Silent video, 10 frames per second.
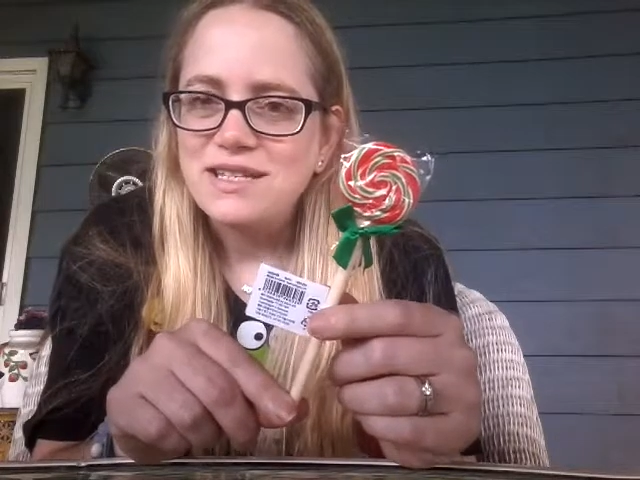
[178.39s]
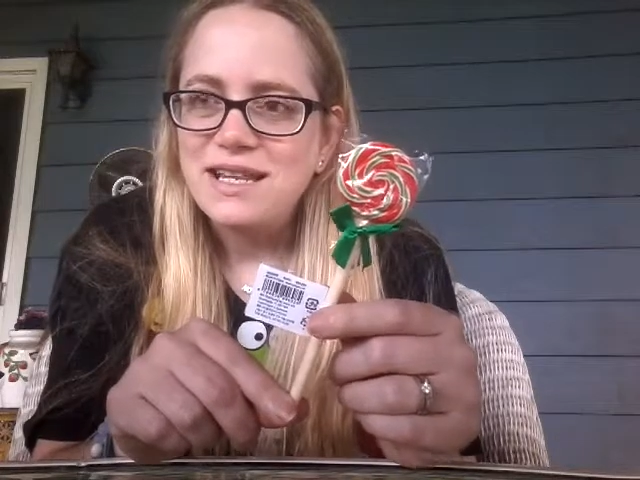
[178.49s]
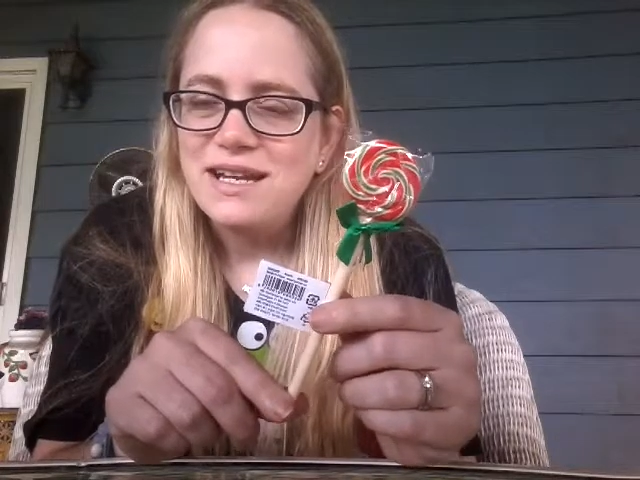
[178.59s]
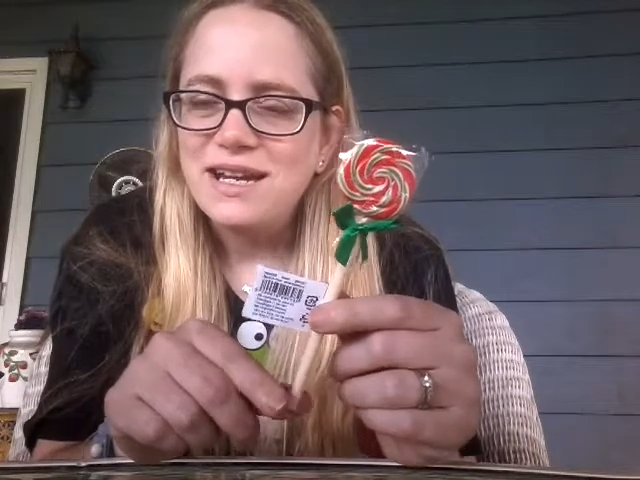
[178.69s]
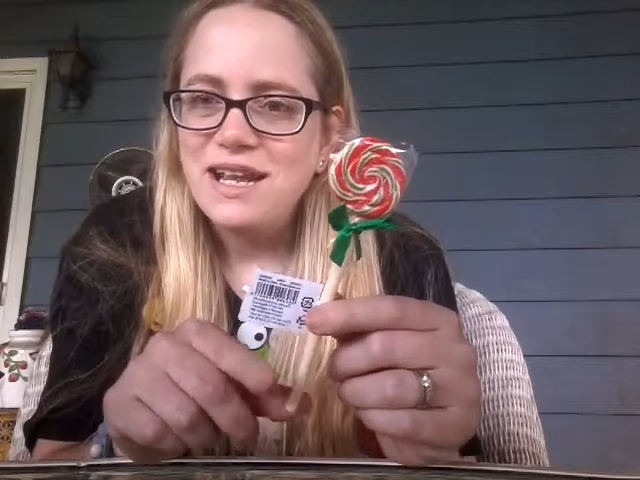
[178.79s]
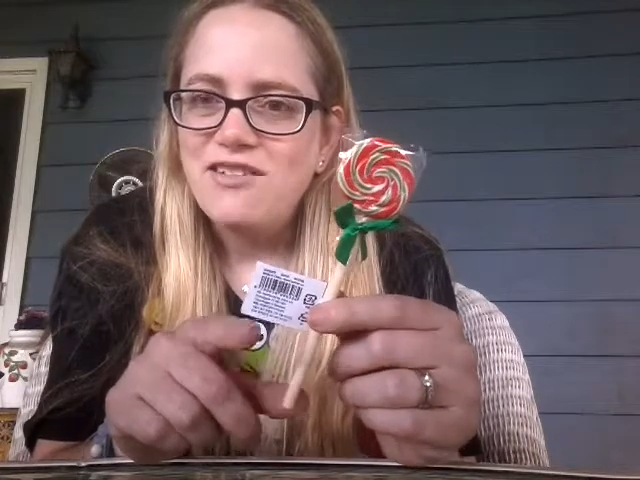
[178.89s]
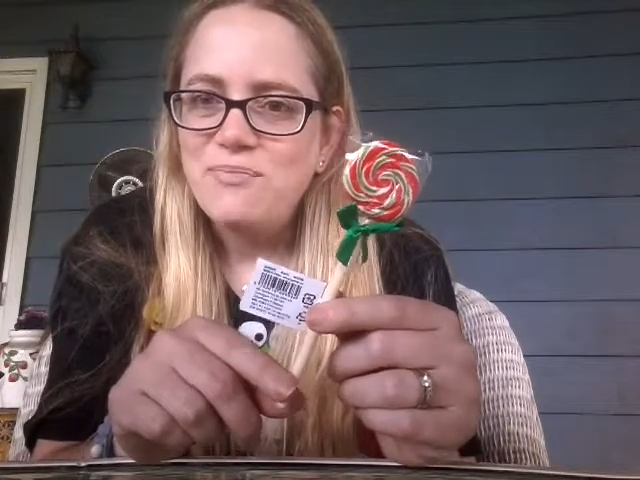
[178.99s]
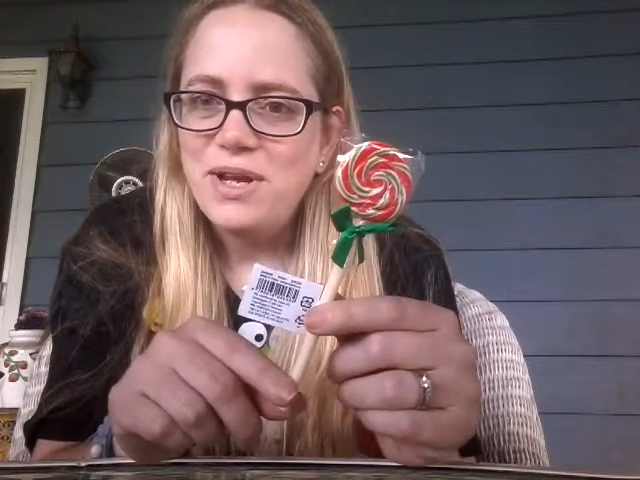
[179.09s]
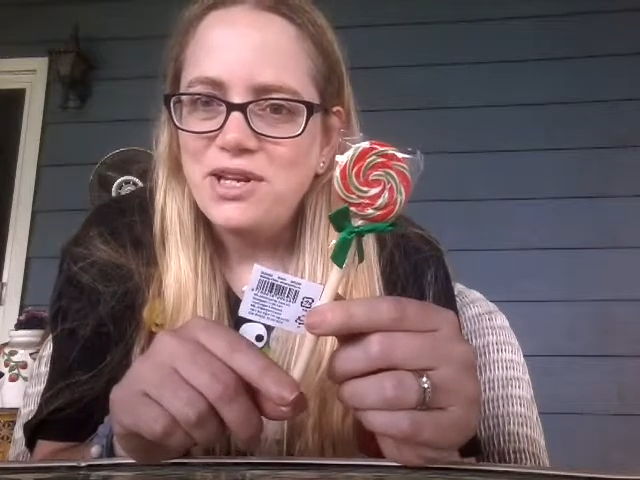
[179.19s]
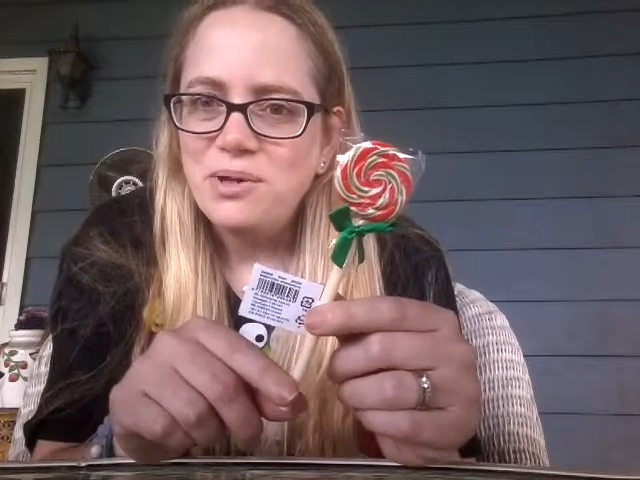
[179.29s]
I think I have
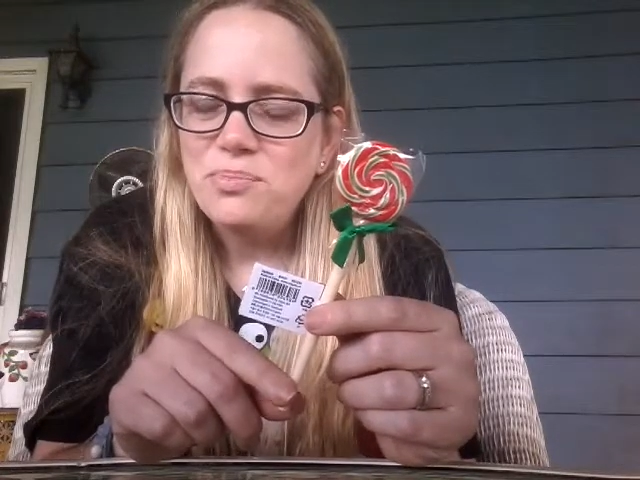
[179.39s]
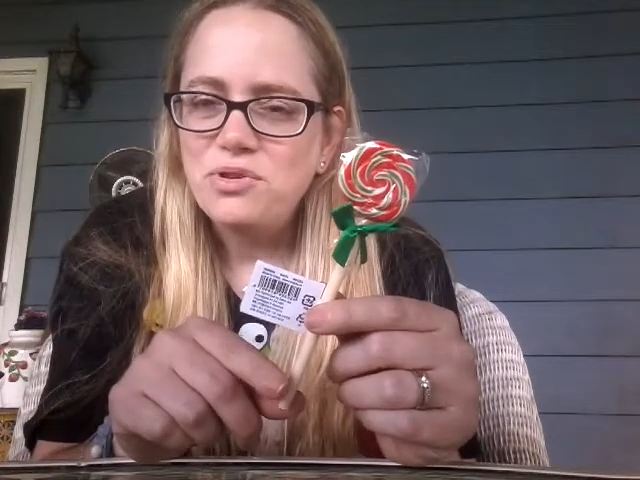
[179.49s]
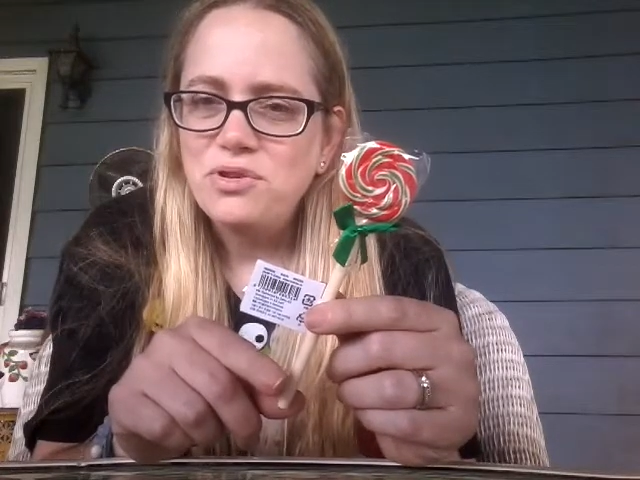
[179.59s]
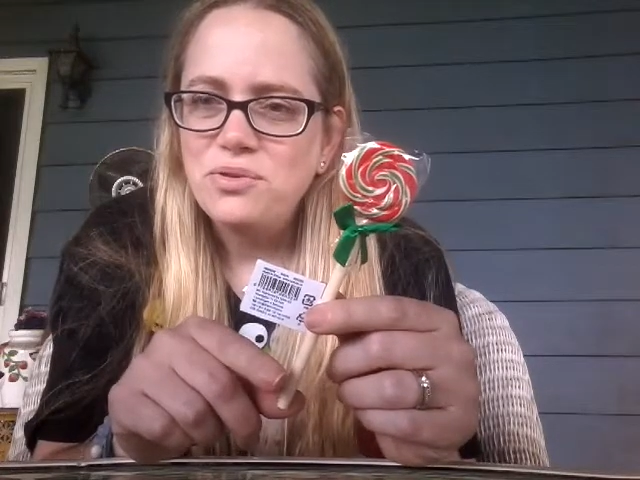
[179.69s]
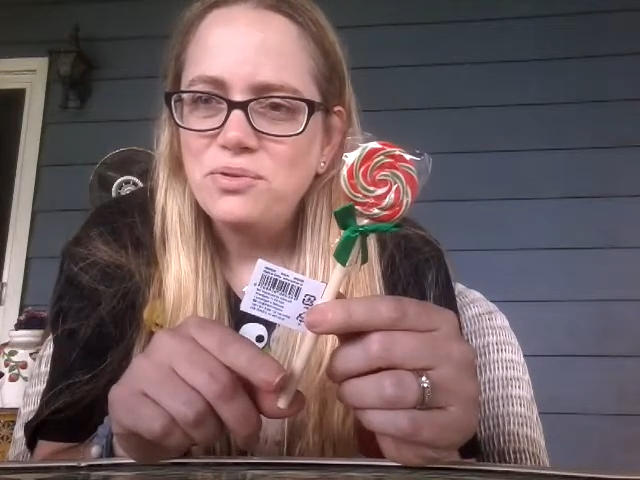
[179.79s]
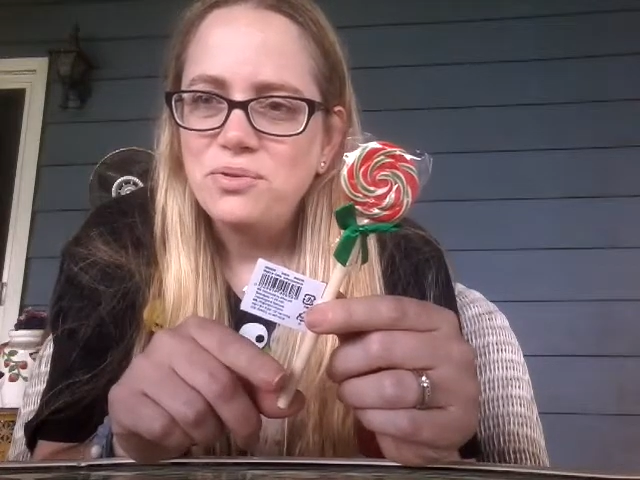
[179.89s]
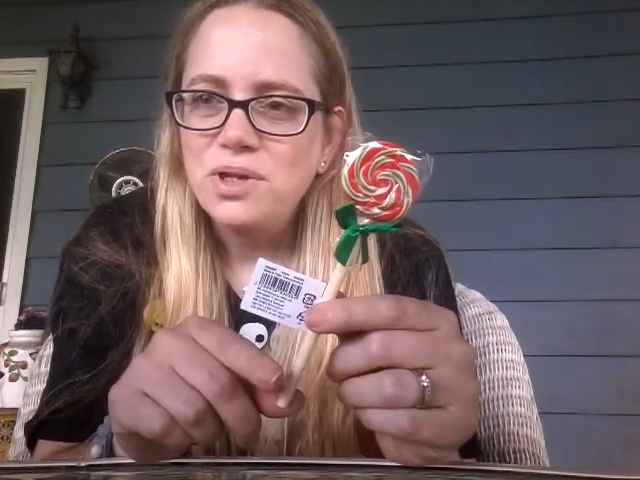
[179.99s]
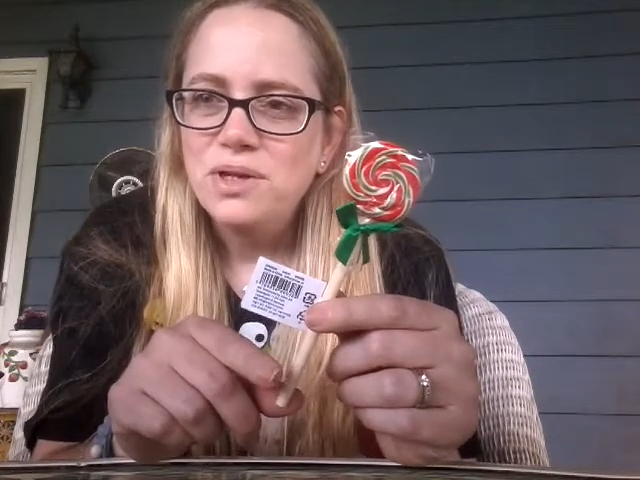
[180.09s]
pink and blue